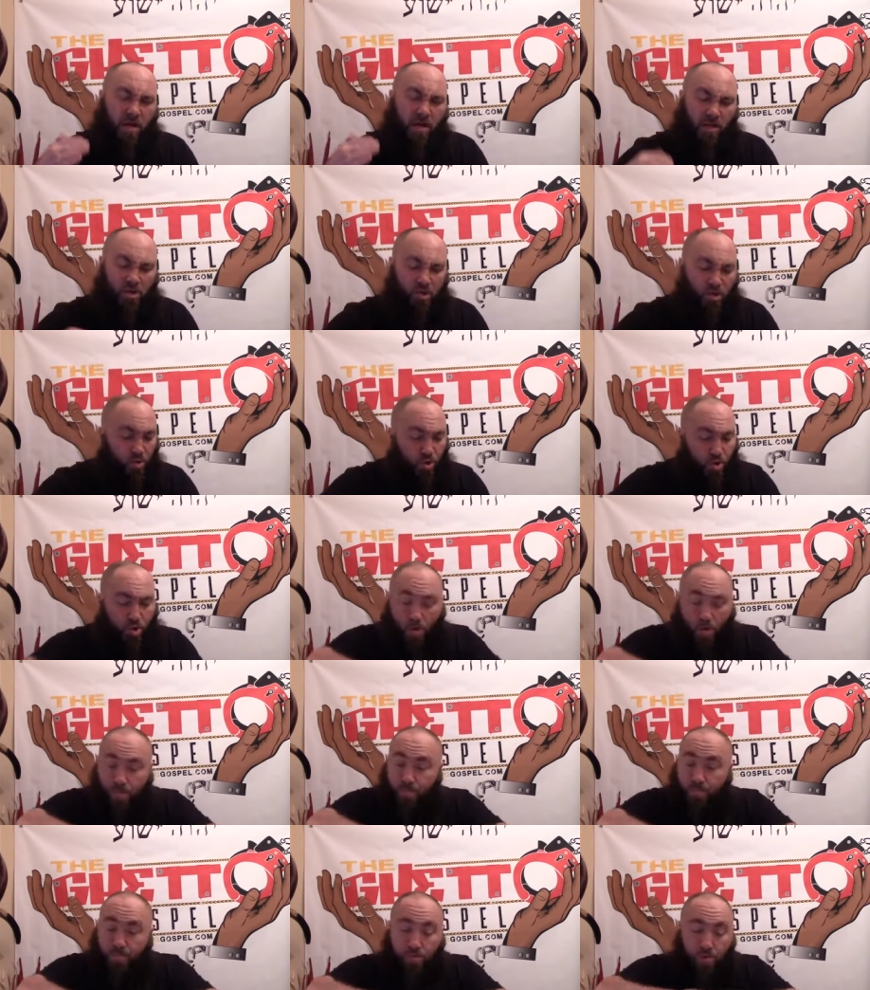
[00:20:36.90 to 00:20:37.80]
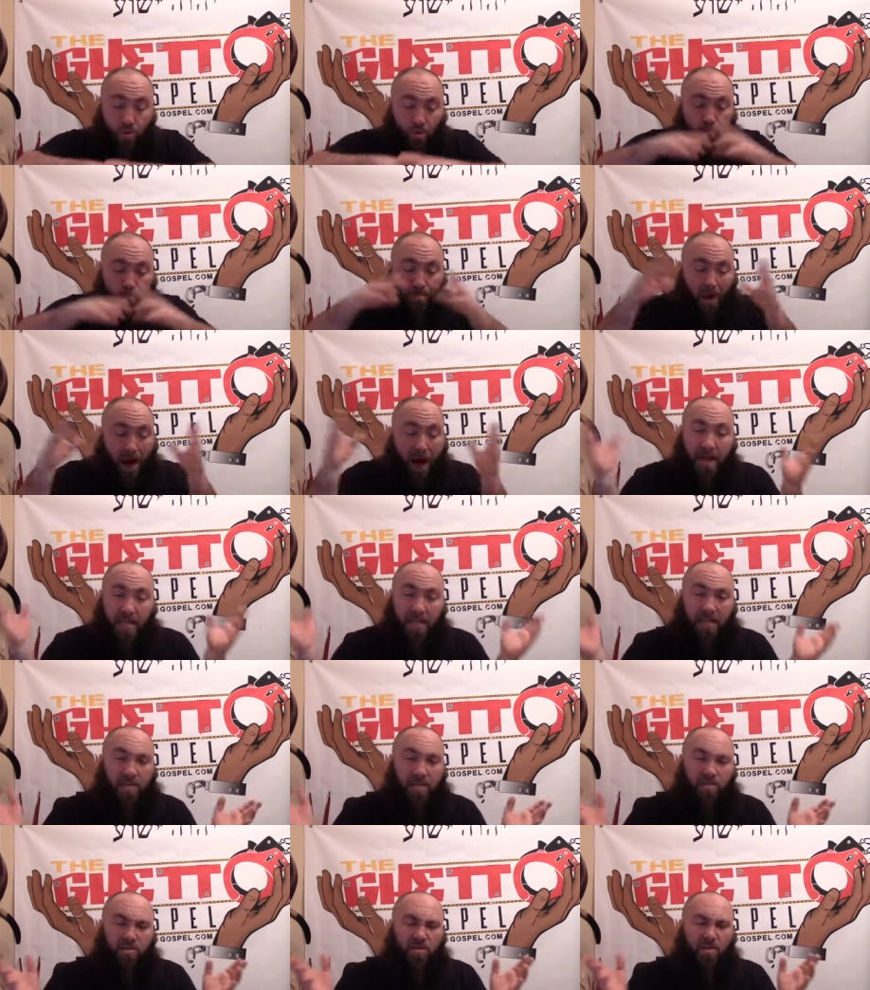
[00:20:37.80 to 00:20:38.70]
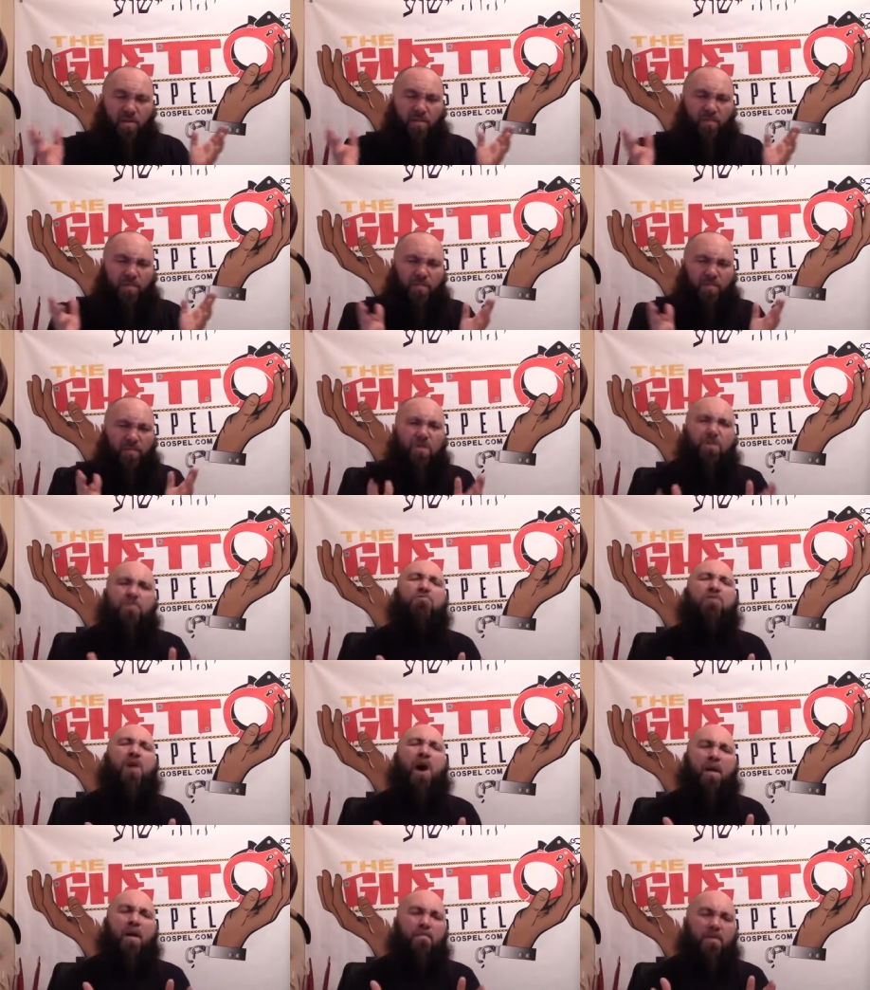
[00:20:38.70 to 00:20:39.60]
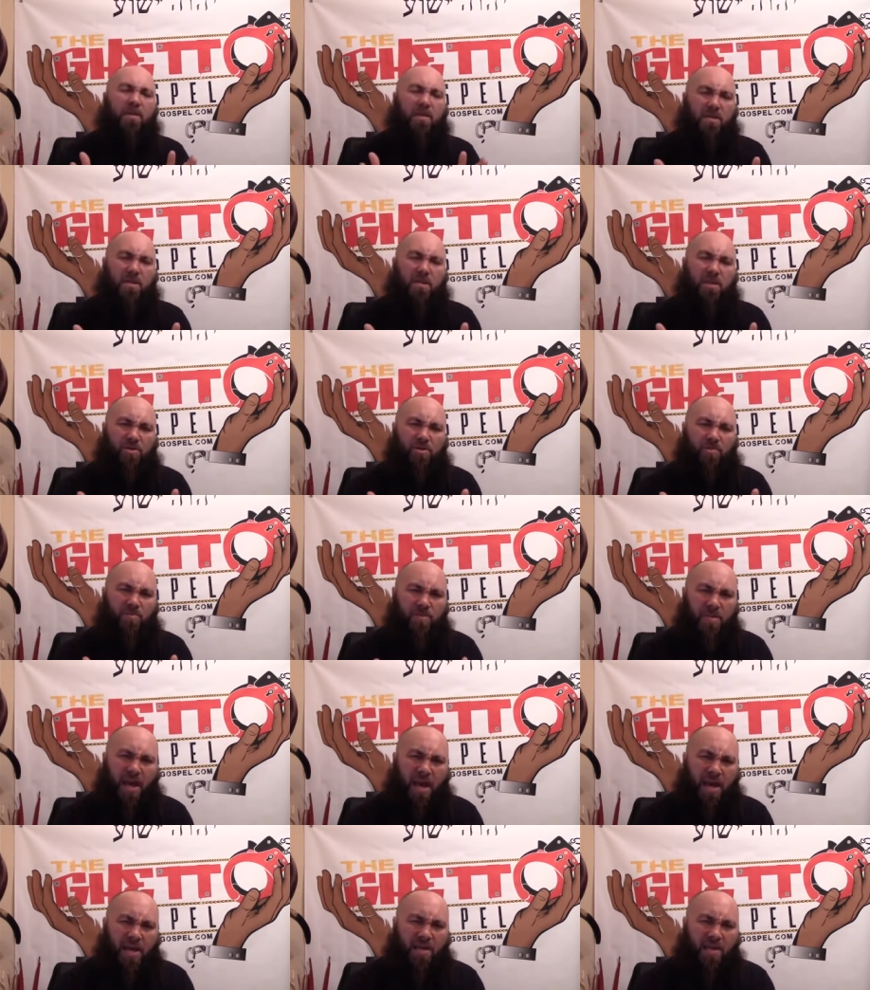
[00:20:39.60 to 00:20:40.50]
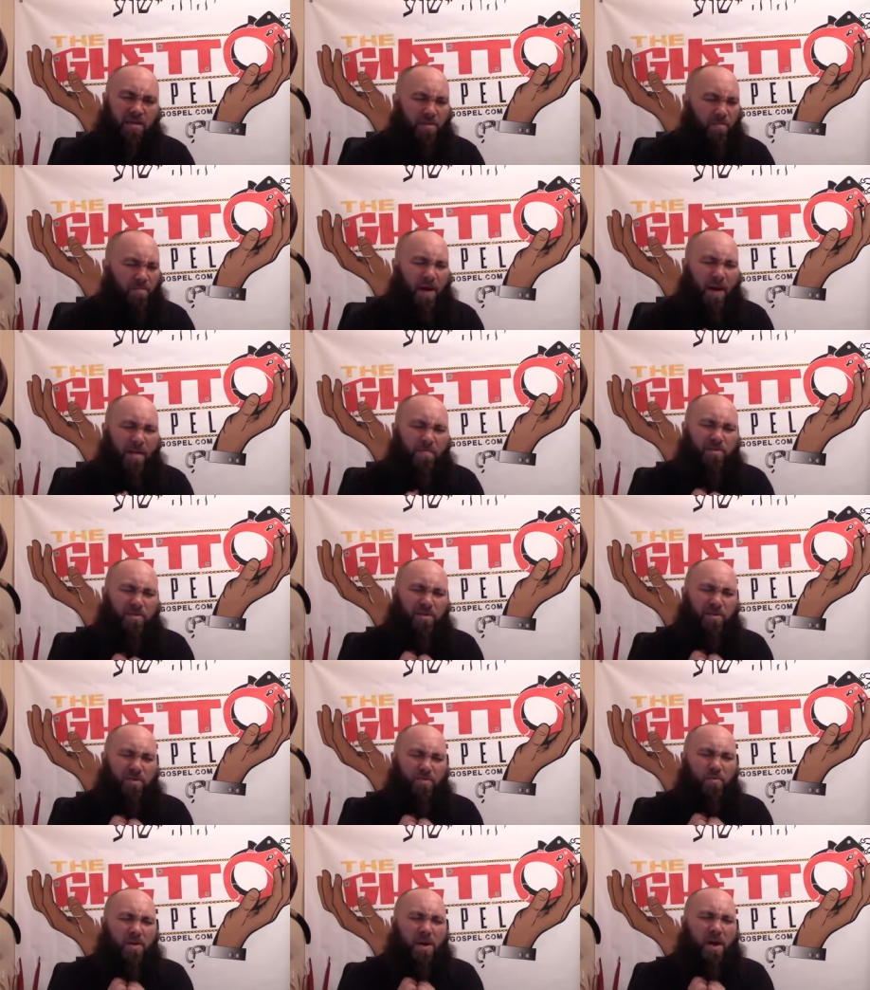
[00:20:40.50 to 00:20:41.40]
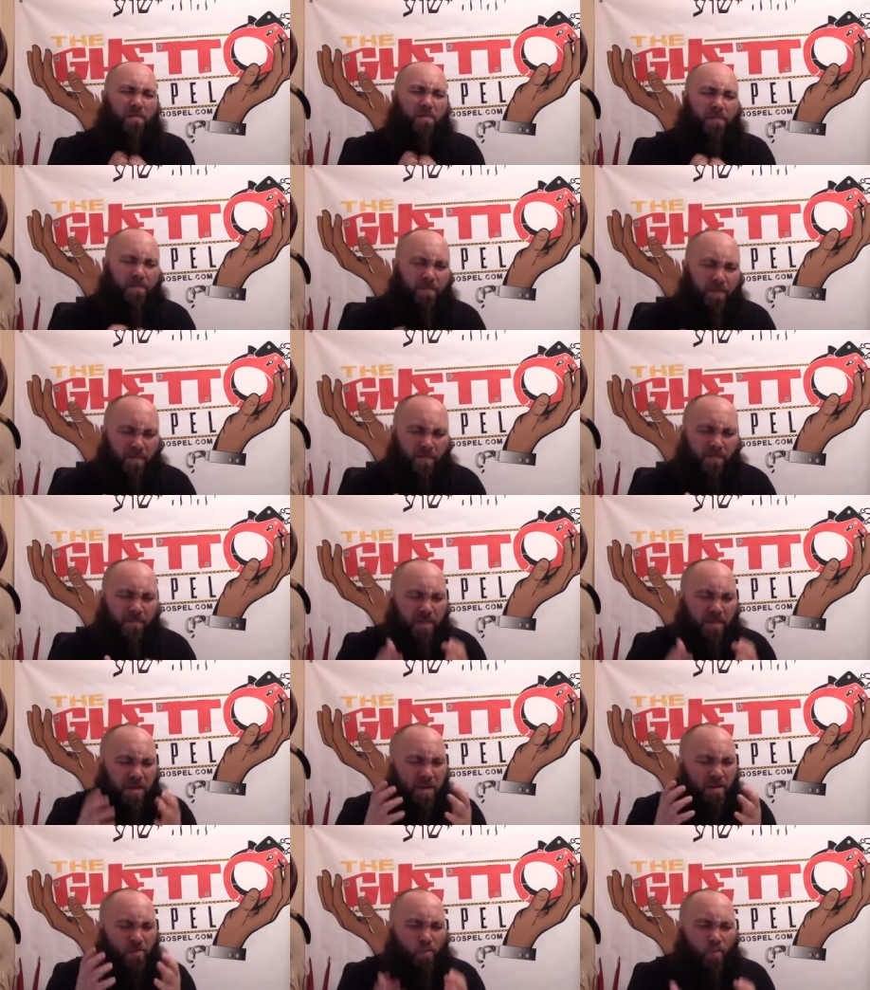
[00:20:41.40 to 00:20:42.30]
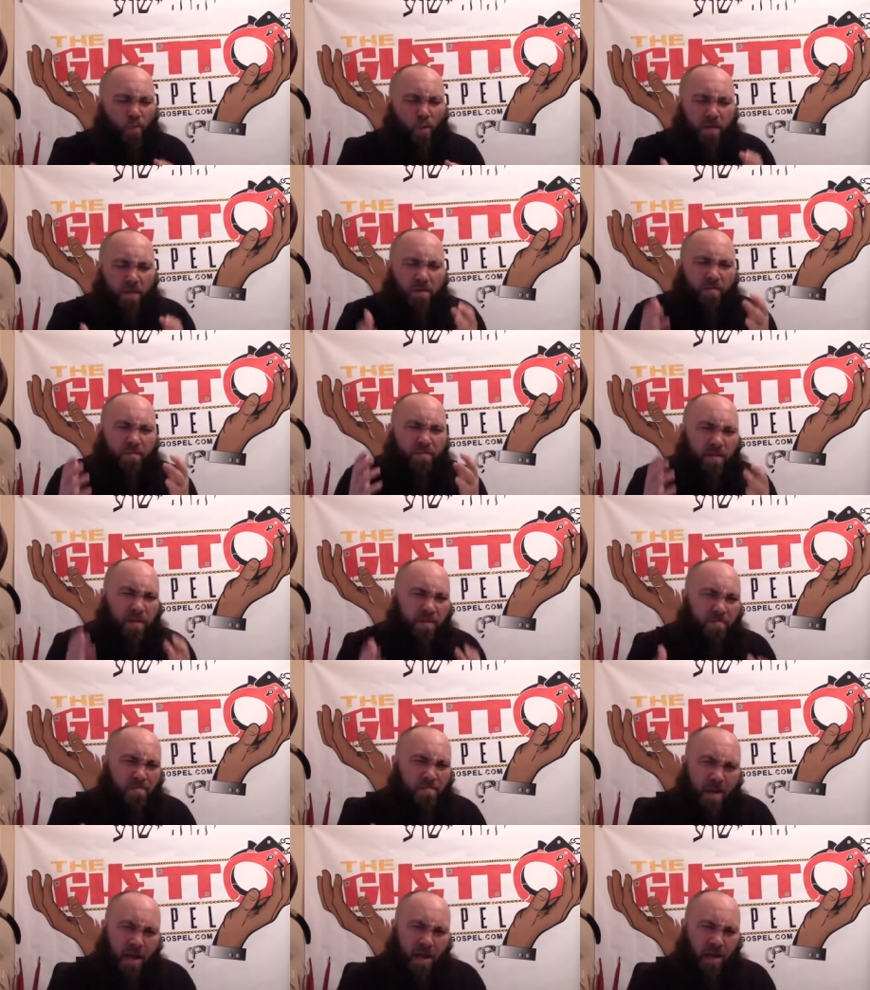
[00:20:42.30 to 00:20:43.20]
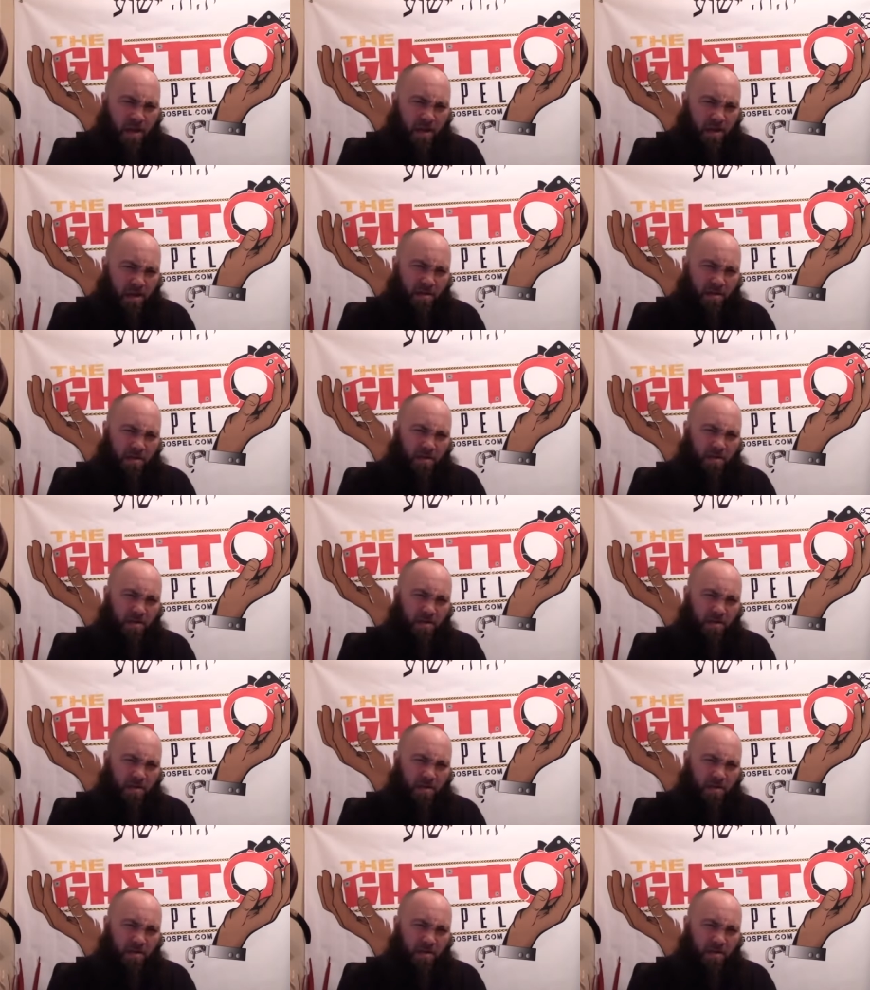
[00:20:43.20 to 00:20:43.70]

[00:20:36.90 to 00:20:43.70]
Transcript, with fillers: So your your body is phenomenally created. The Bible says we are fearfully and wonderfully made.